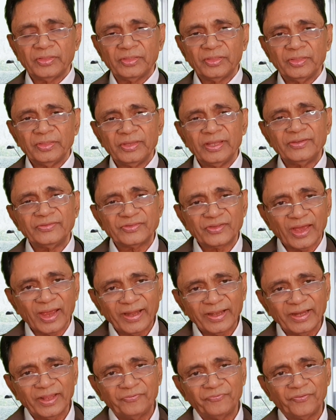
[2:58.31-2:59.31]
the
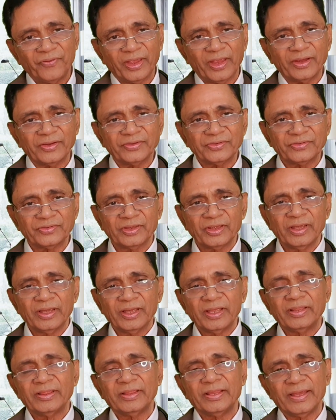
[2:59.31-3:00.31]
side effects,
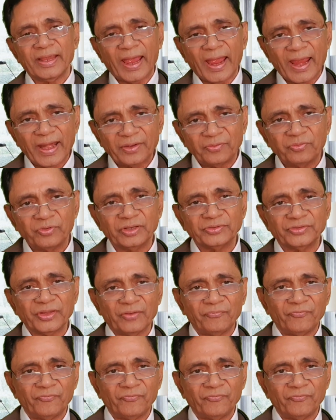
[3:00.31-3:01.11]
the adverse